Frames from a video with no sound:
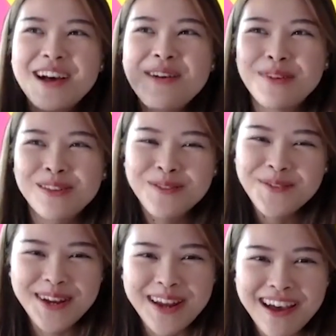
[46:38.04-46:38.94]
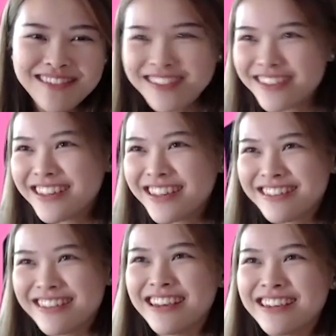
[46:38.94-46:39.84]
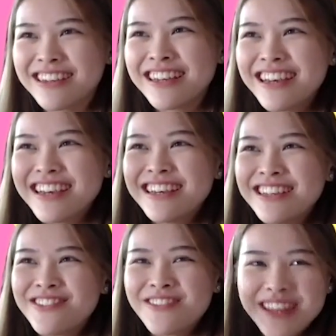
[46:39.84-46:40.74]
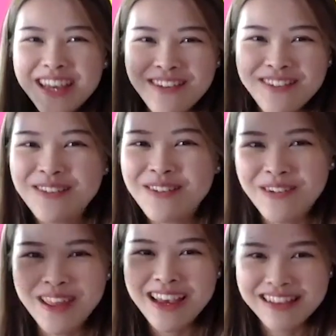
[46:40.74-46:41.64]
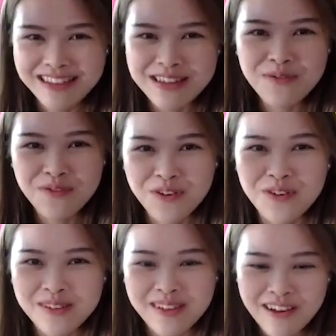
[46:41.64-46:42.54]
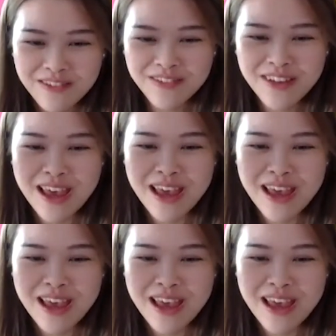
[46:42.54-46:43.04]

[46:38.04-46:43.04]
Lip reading: For student housing, it's like you really have to go there and see it for yourself.